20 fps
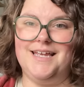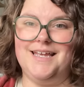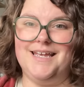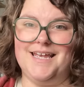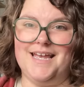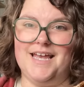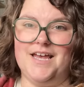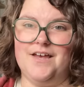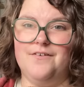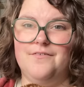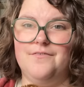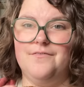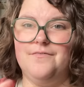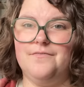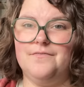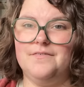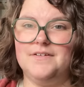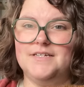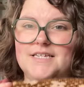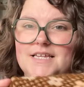
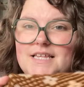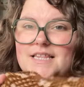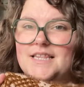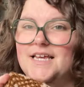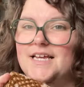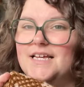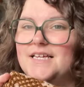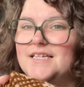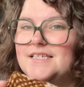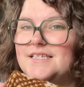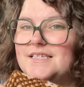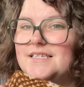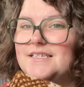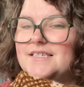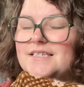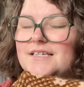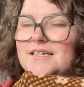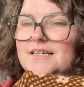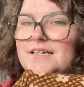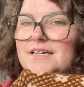give to
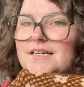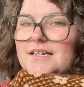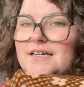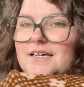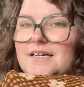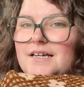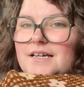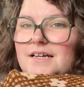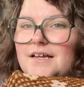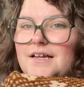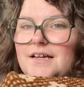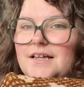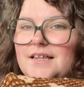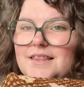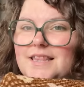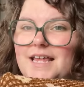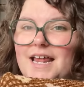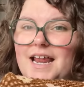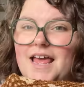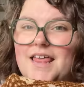this
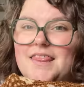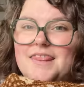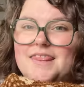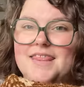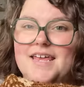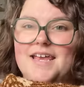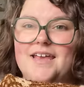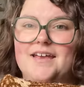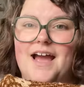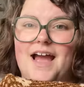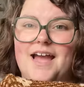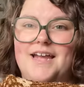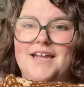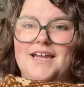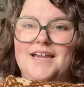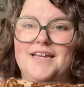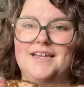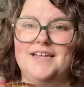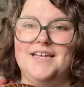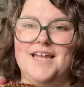that I think I
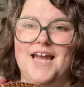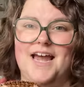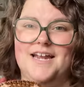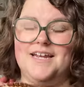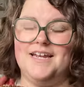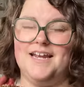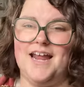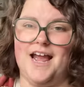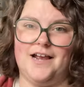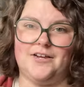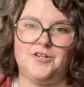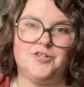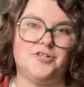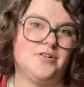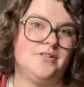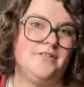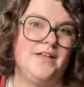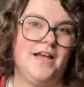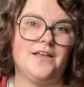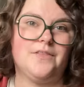can get an
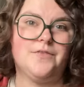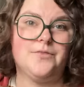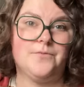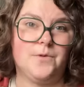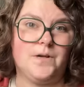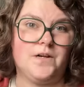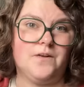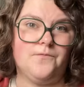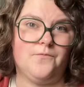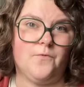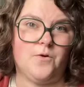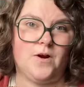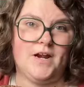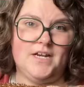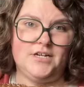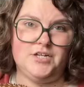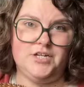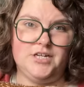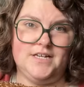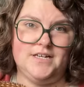extra like three to four
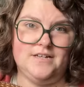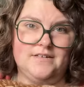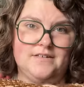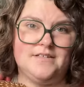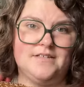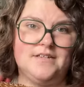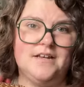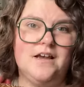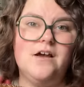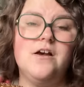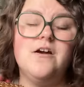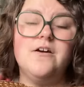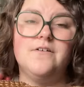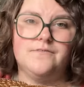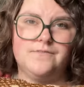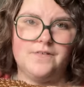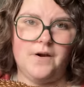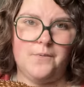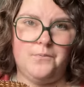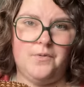inches
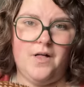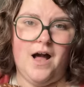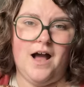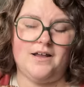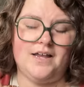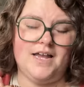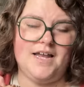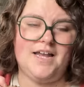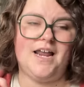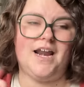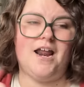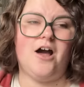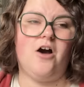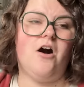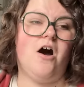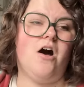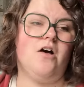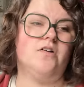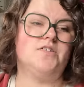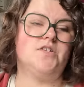from blocking and I'll
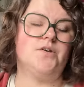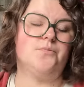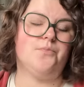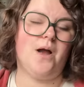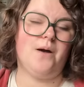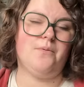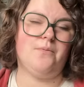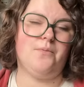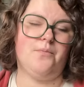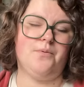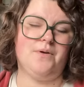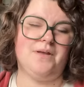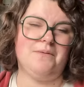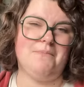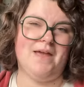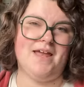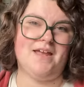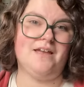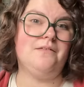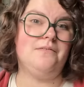also probably
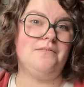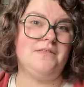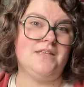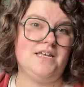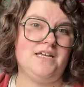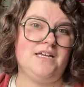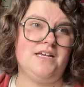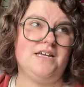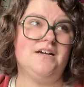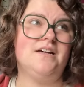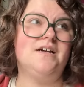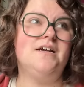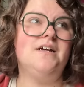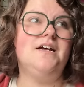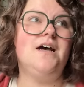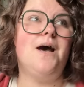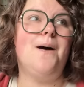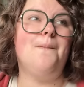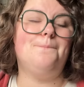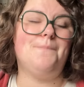make the
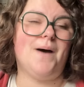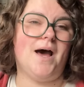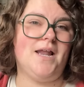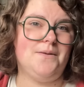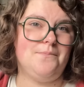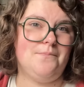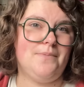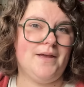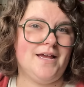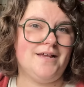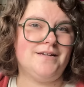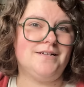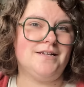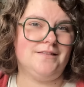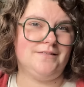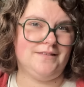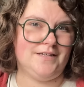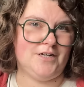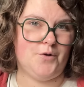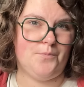button band a
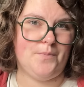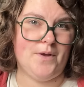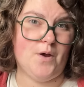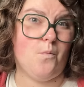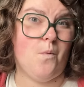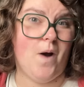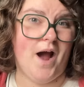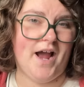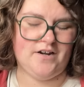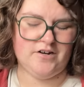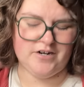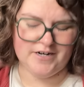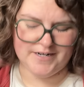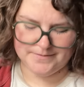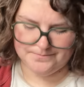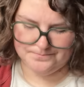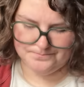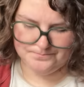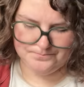little bit wider